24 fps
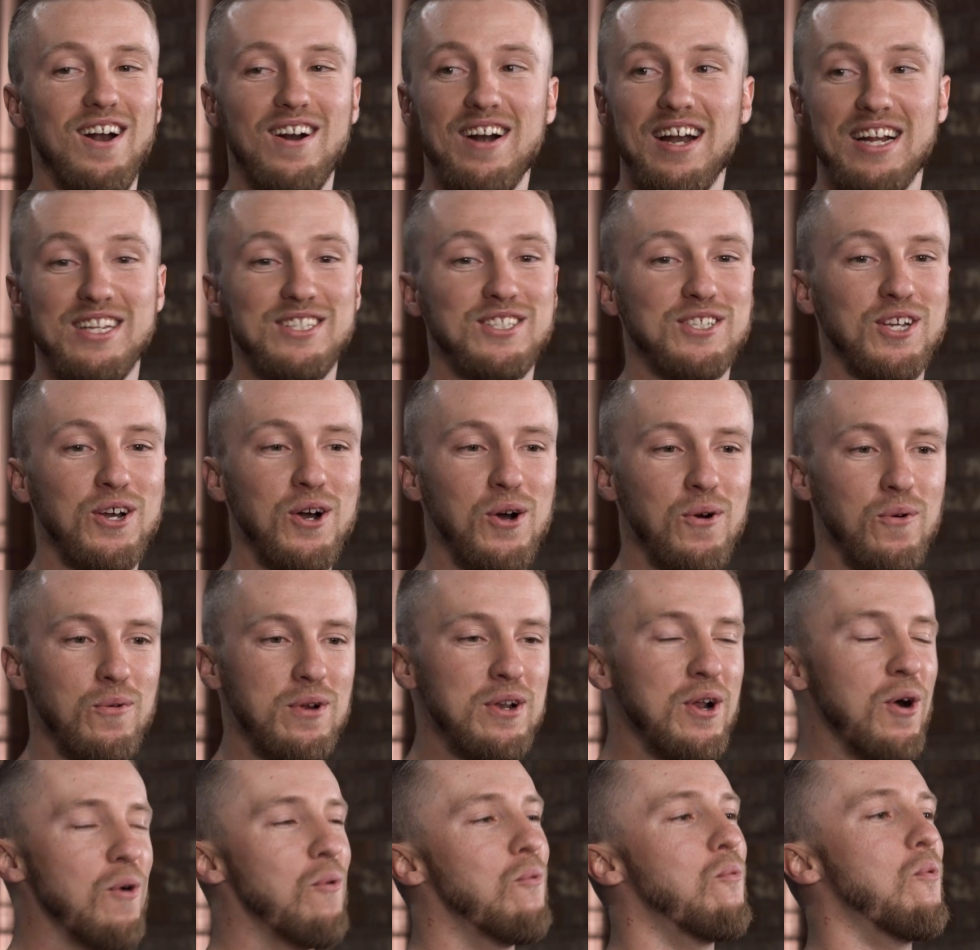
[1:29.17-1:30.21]
All right, so
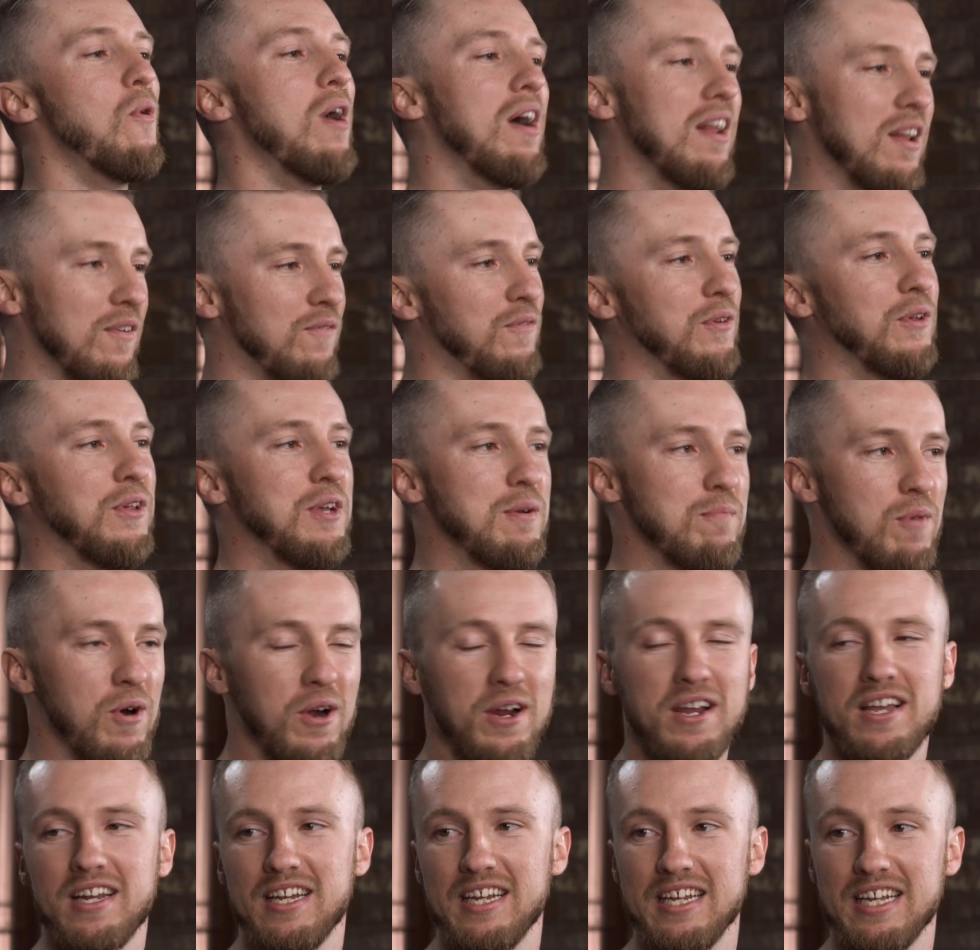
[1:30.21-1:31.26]
we know what affiliate
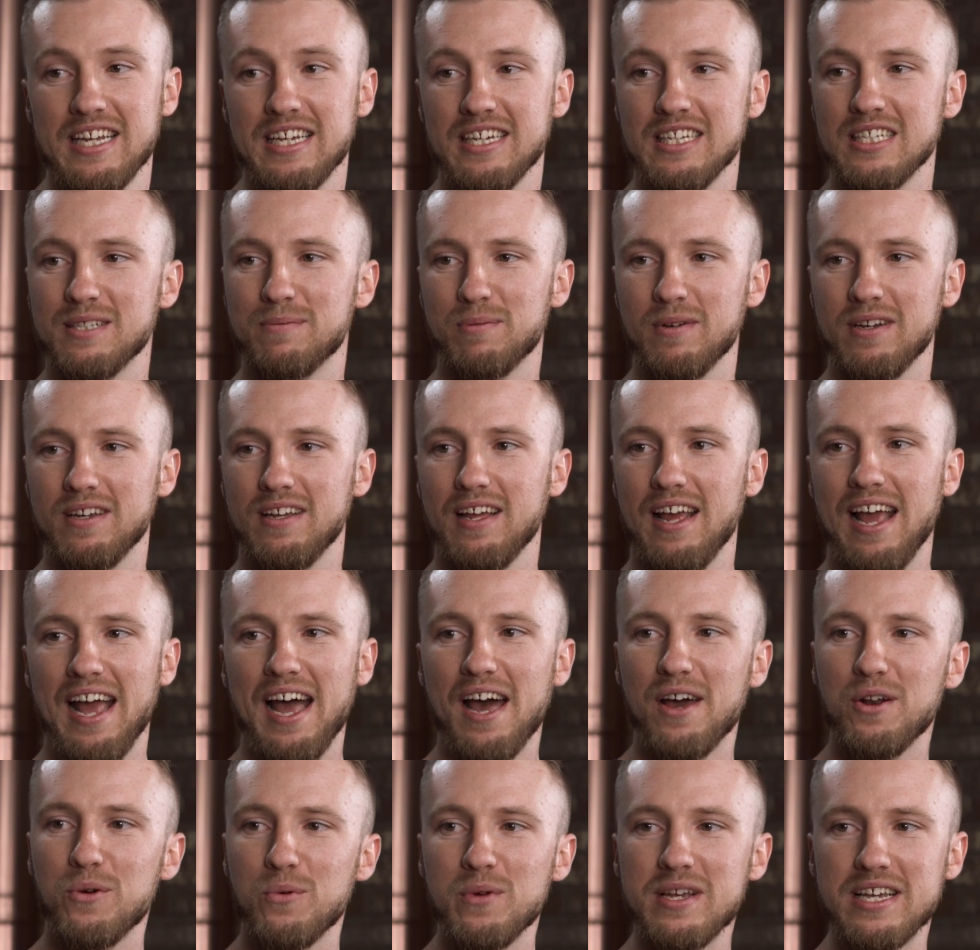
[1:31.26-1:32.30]
marketing is, but
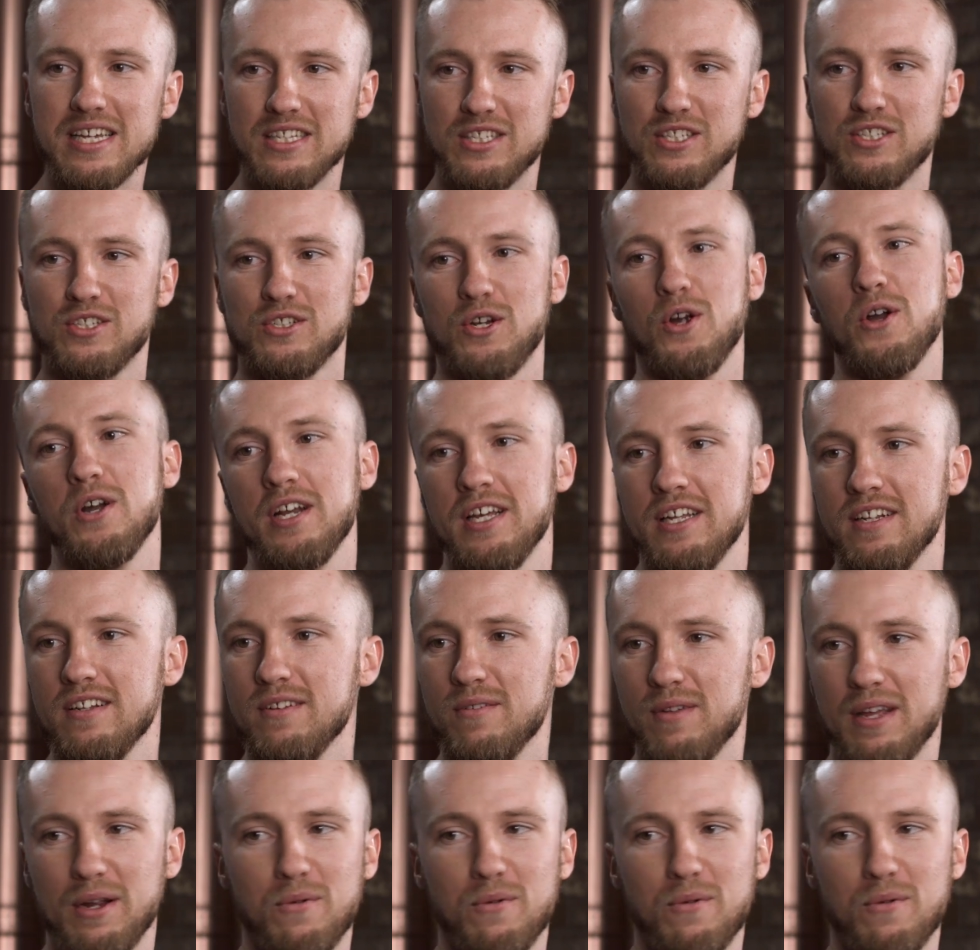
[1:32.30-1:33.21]
how do we get started?